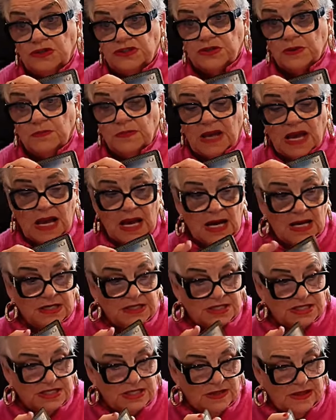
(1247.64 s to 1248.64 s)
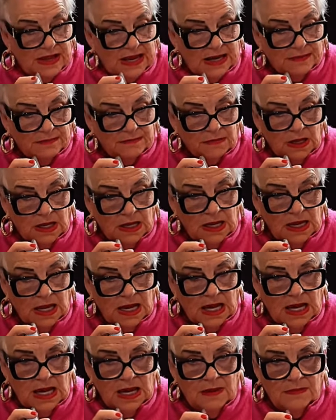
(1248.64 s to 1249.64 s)
wisdom cards and that.
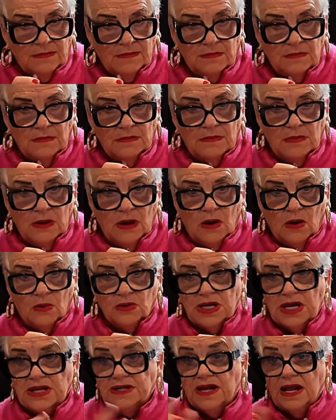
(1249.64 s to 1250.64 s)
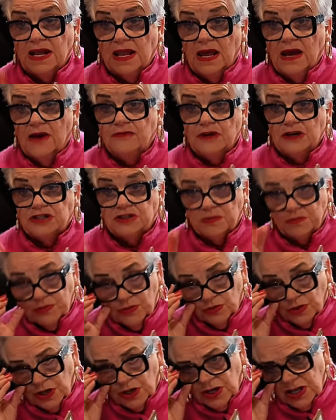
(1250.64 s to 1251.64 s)
Um, I'll get Clara to
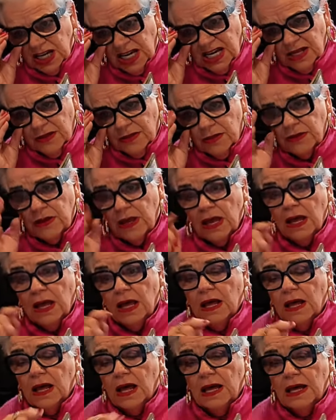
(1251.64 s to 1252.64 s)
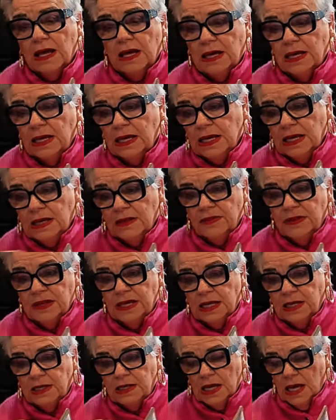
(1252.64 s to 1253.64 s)
put it in in
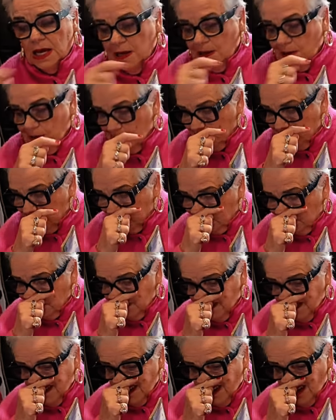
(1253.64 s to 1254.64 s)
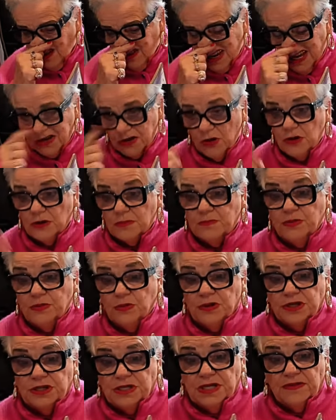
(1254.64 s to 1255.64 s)
the. Um, I'll get her to
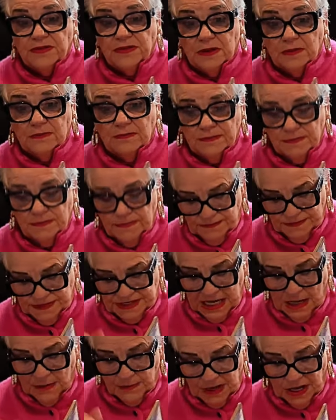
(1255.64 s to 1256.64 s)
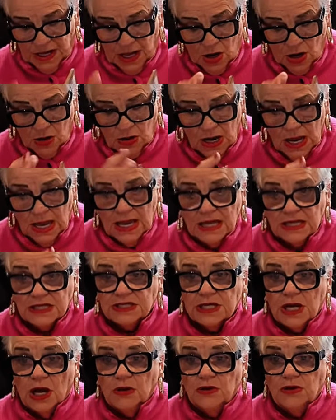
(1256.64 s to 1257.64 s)
put it in the down below,
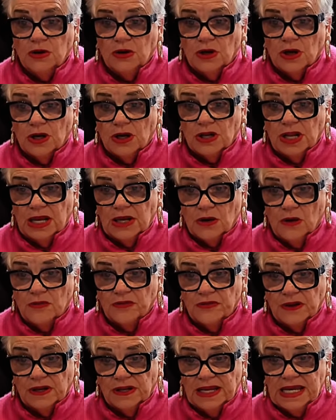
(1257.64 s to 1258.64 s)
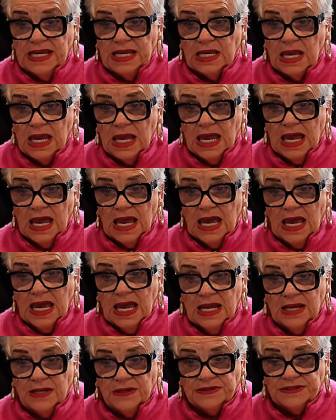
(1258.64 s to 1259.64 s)
so you can click on the link
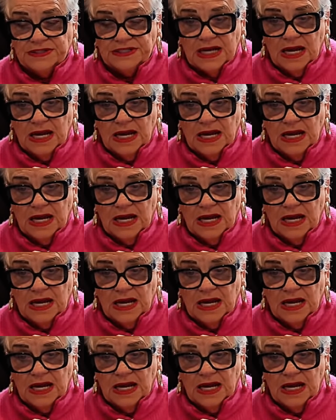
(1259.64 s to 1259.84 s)
and